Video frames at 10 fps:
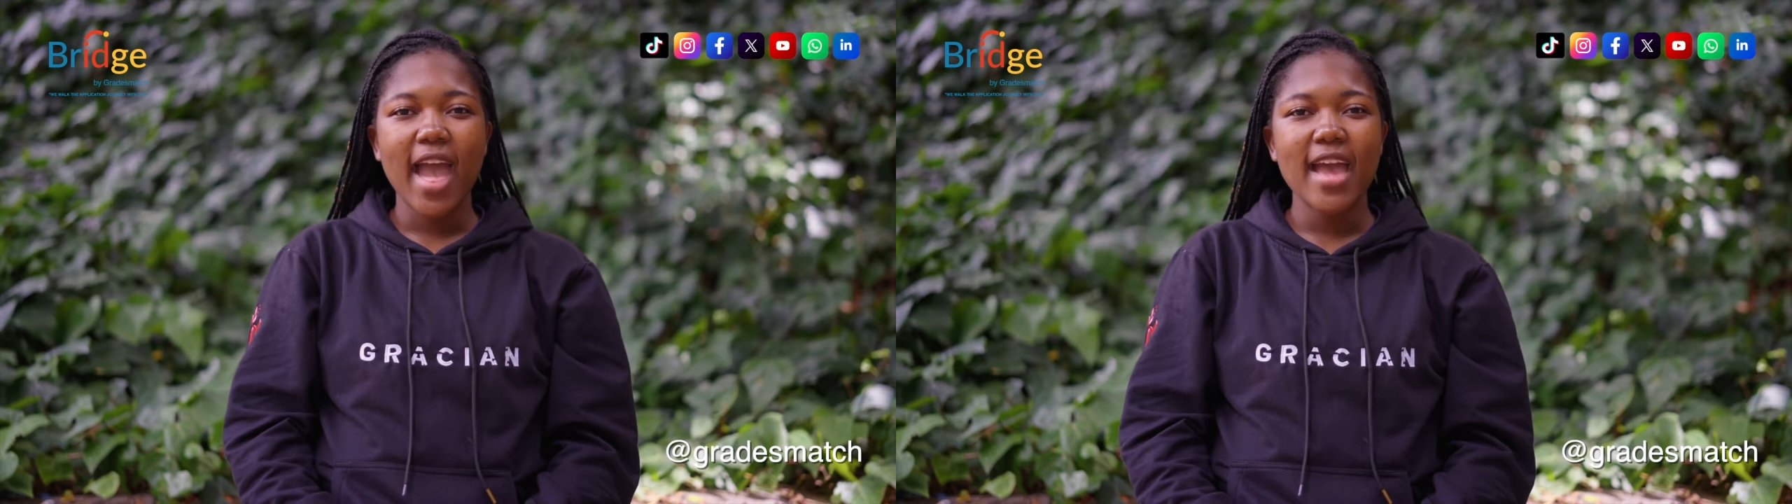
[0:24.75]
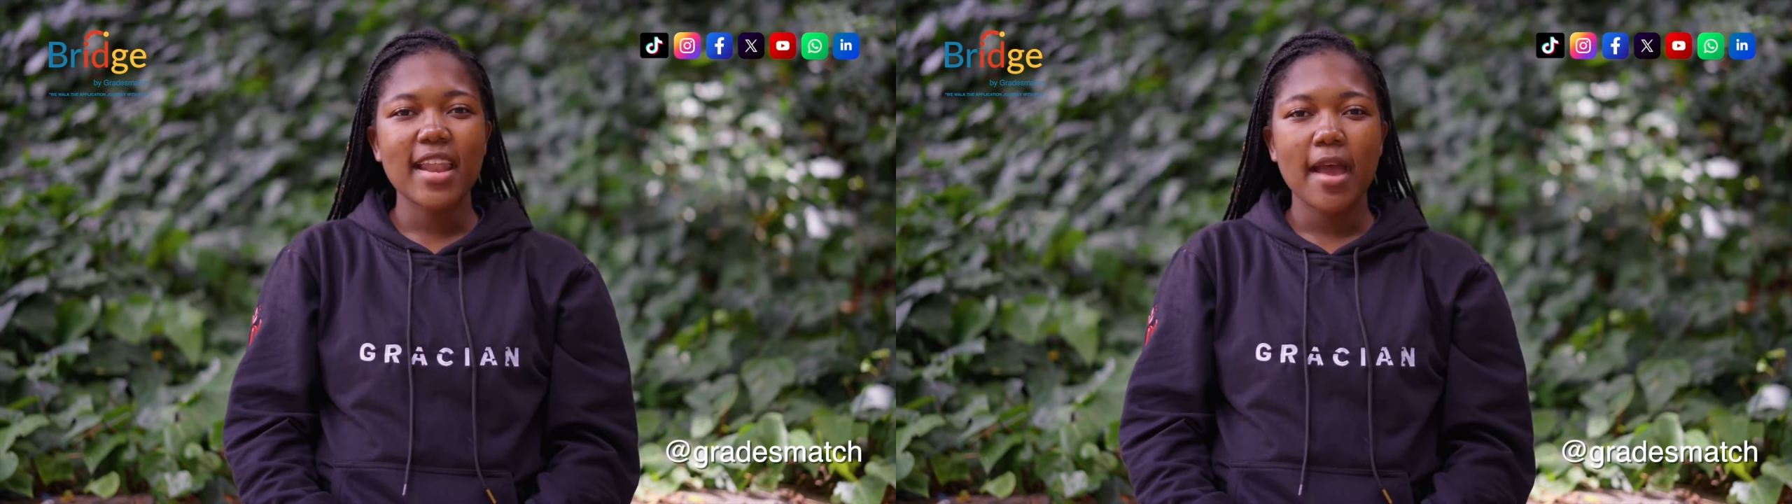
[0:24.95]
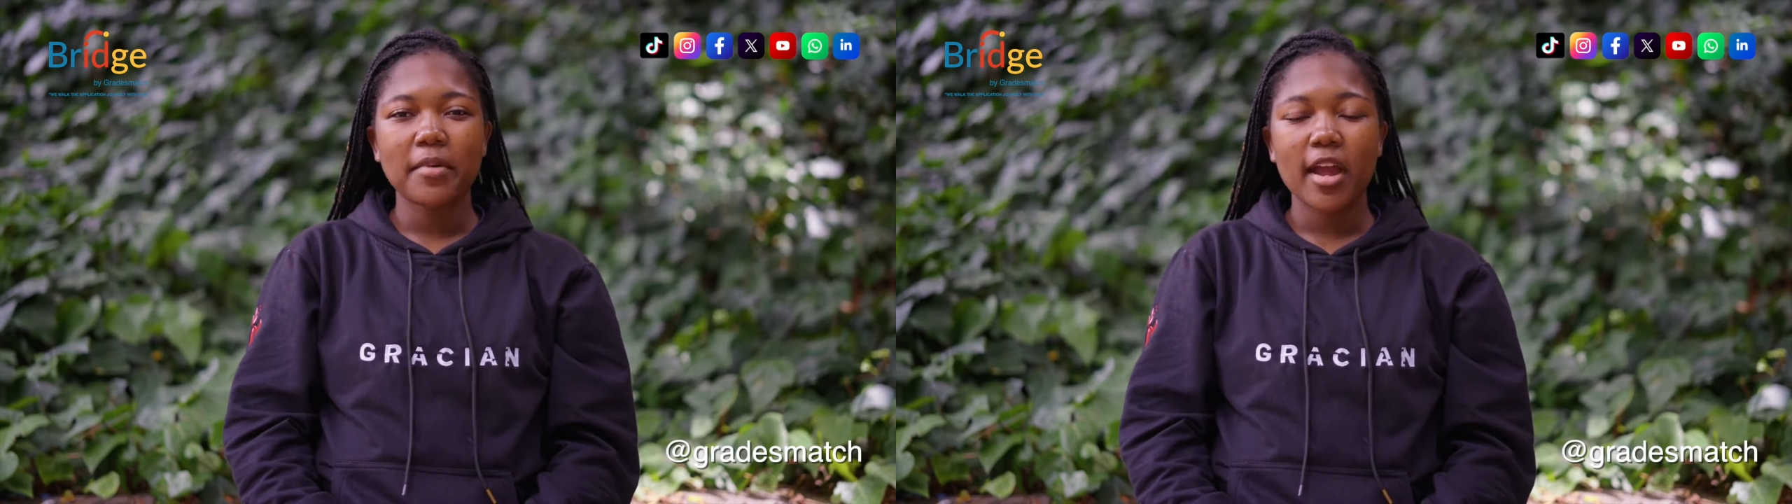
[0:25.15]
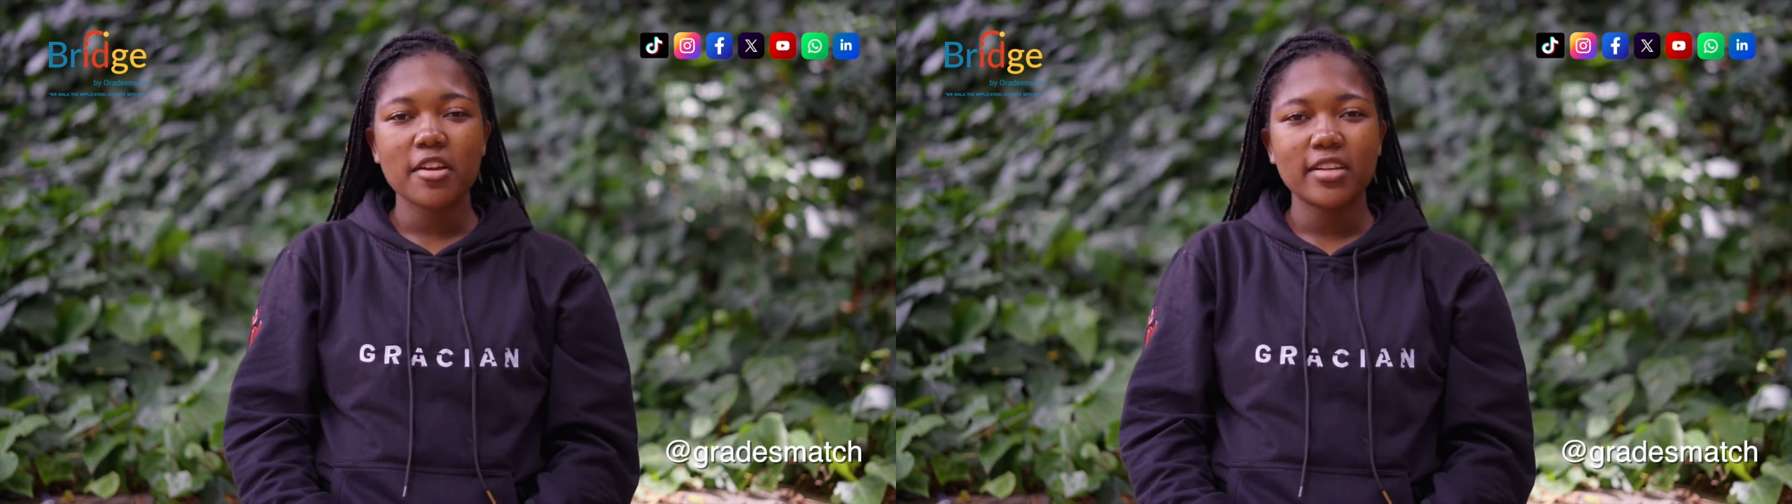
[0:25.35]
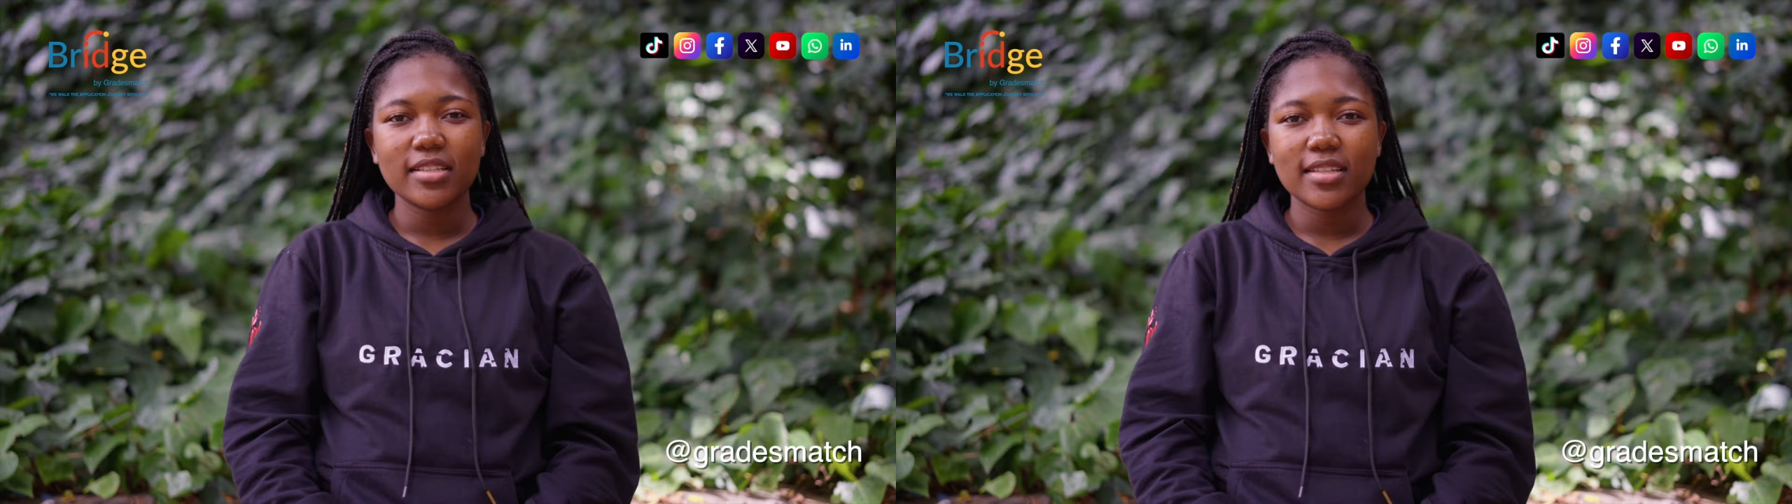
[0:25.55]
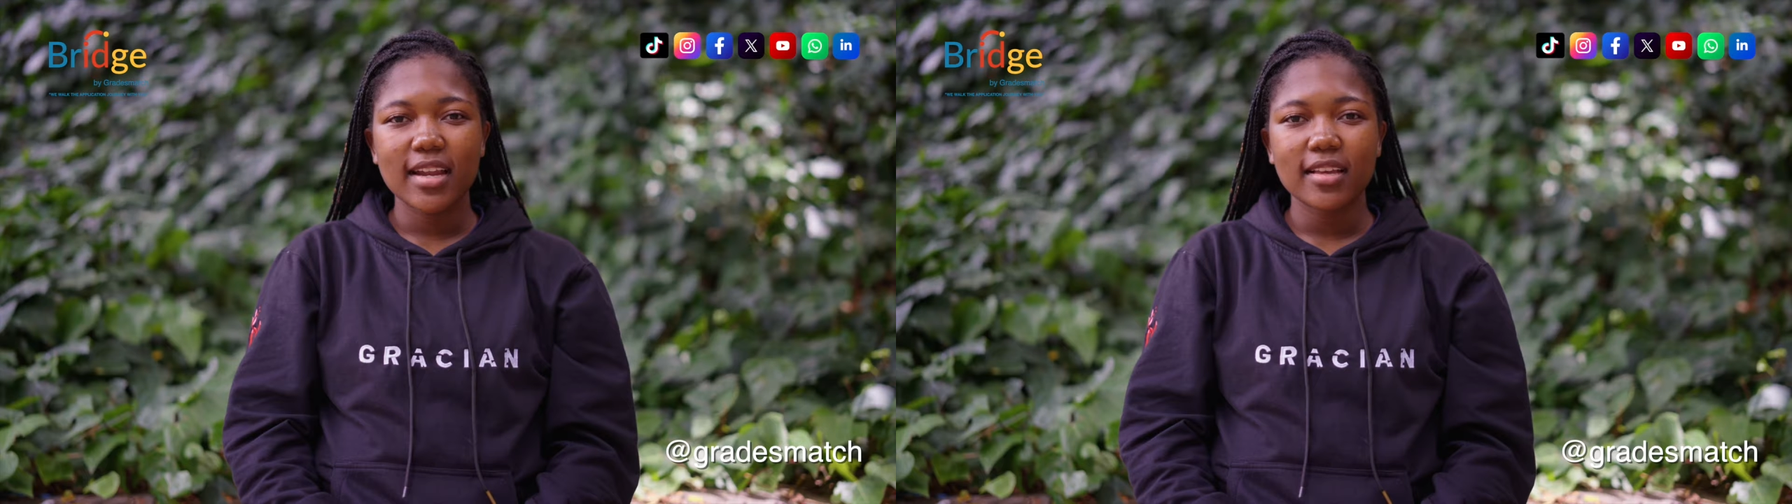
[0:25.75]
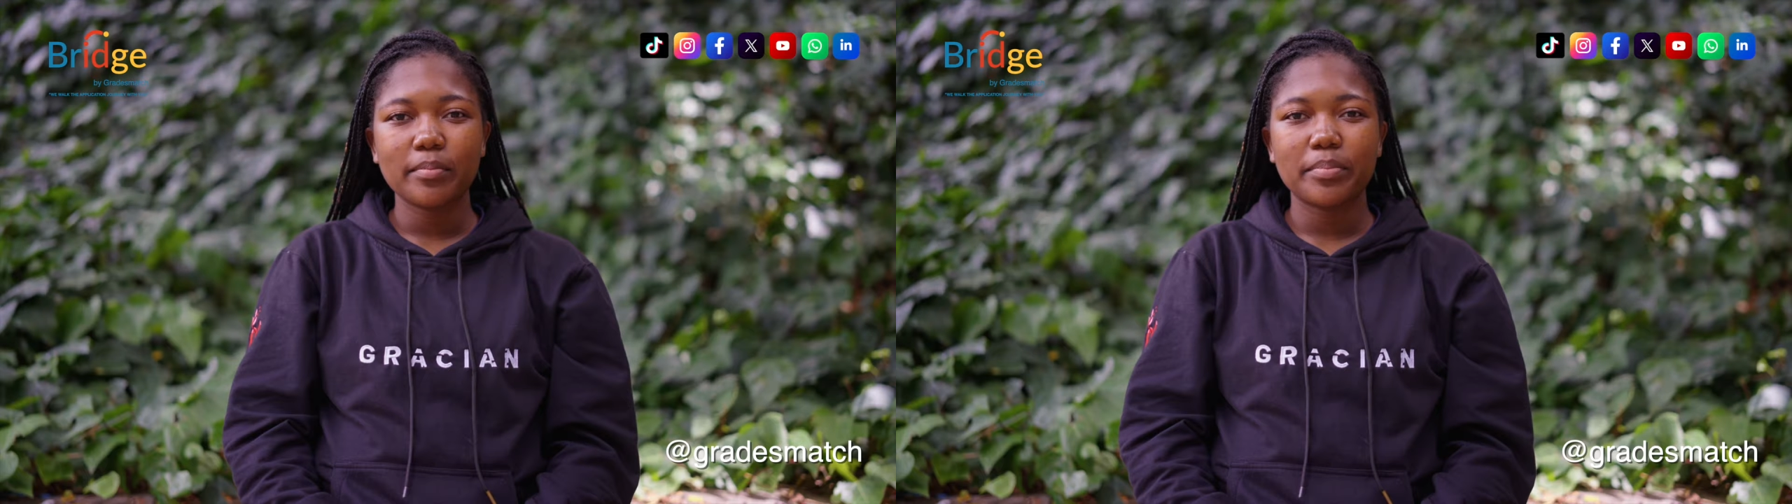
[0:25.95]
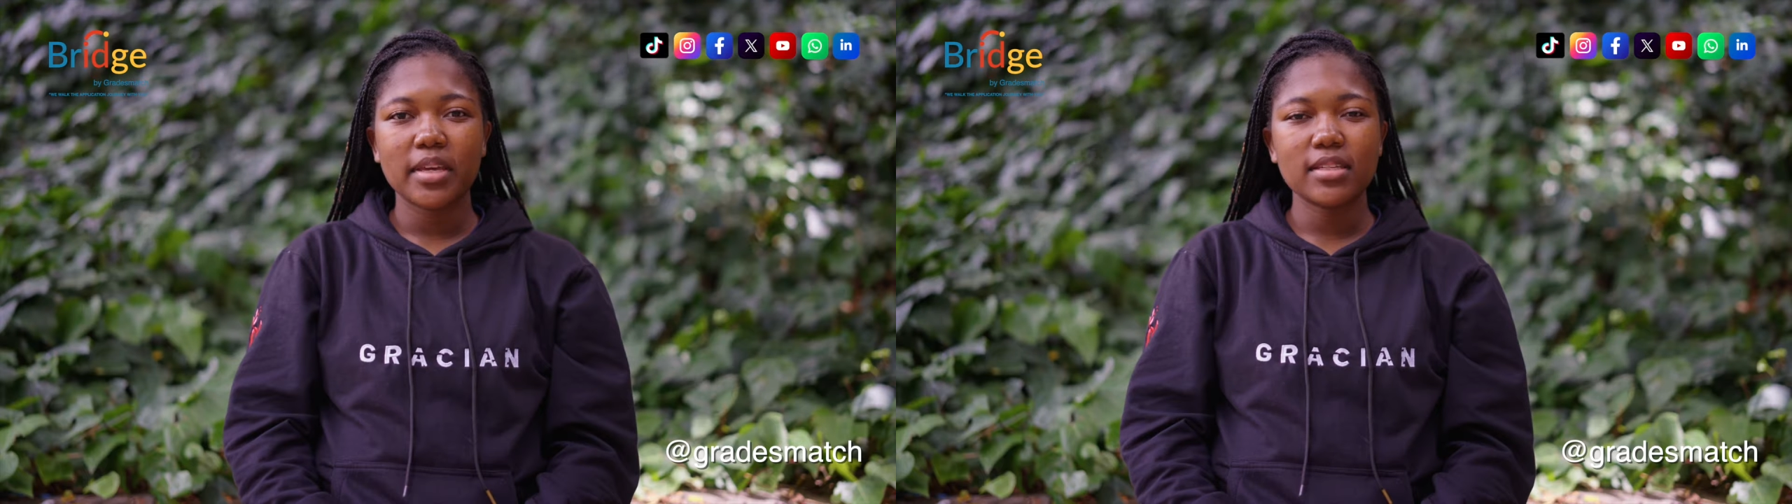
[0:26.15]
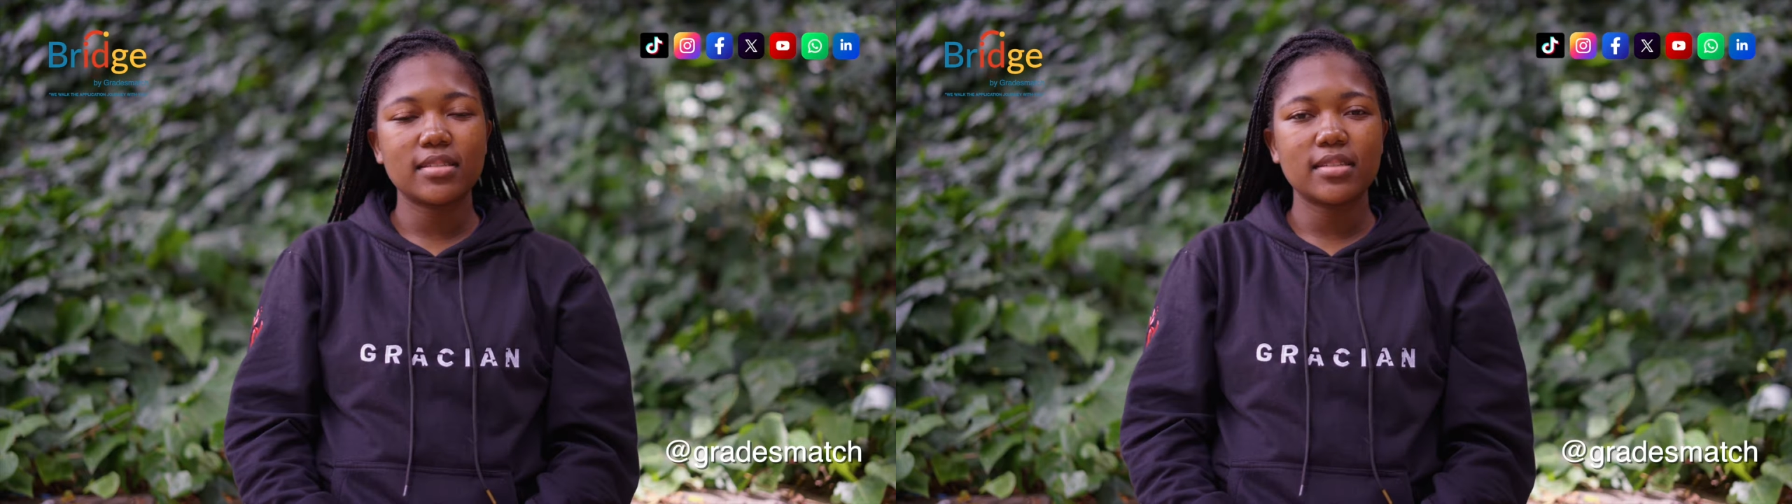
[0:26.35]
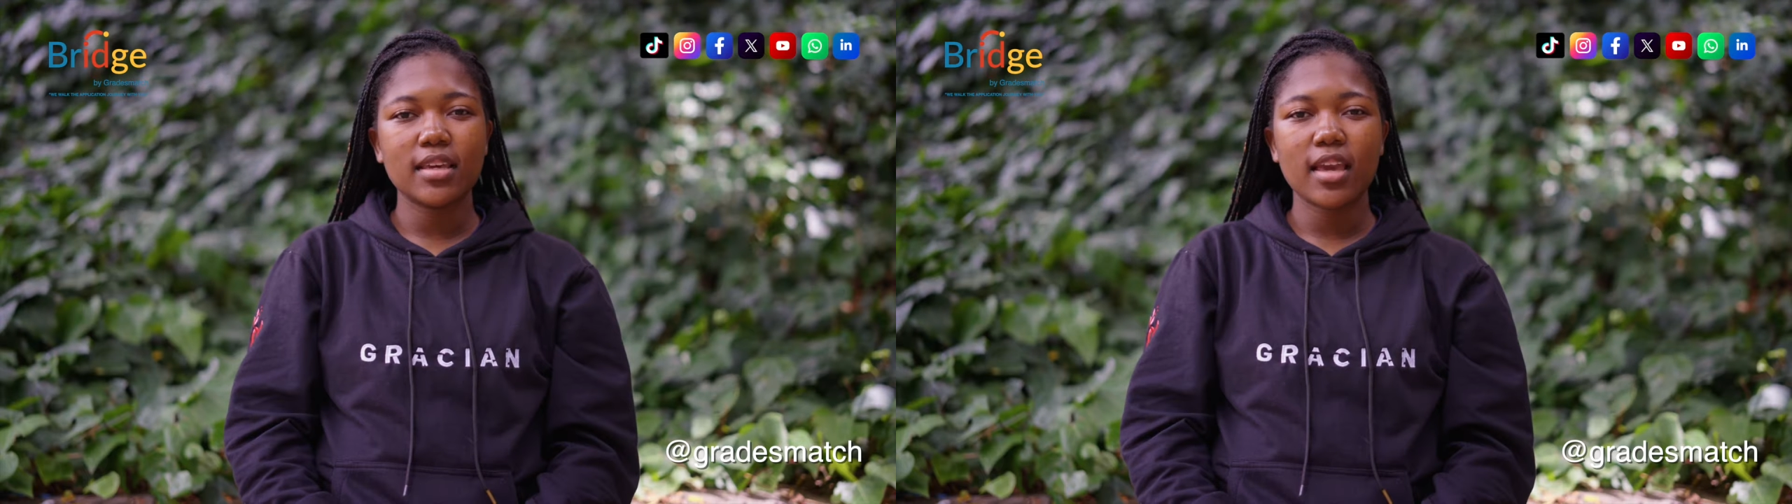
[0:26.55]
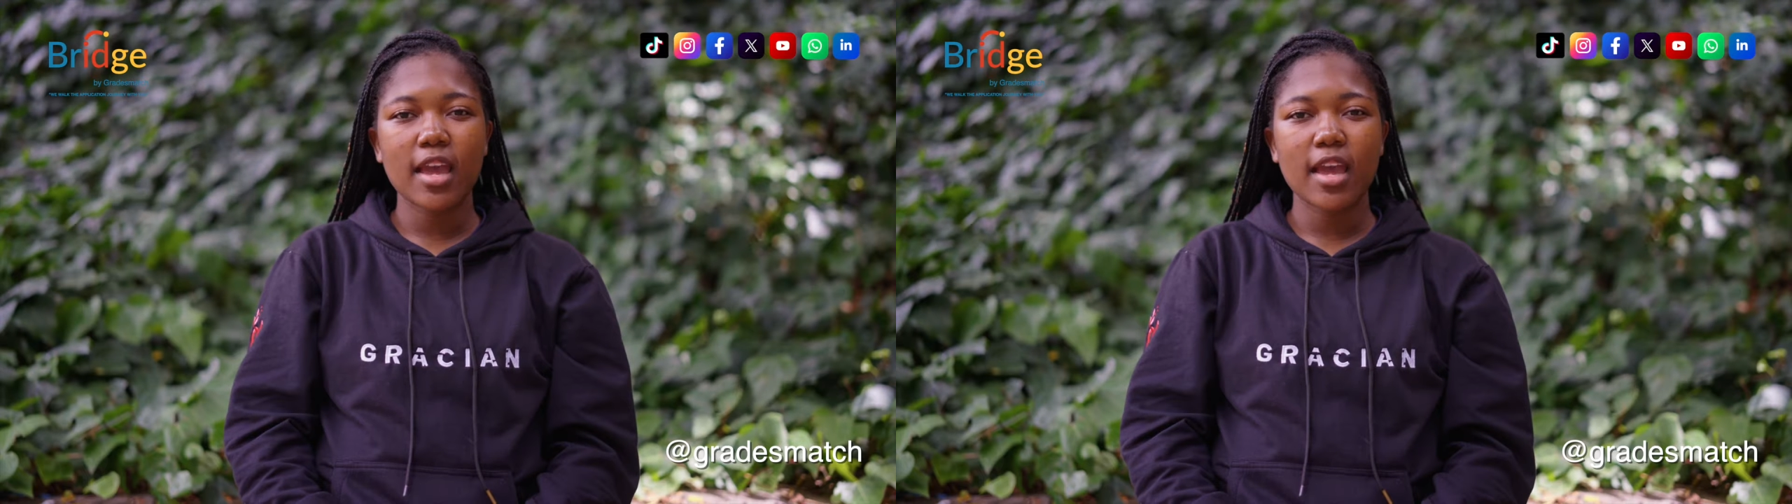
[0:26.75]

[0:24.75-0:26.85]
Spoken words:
and I'm currently studying BSc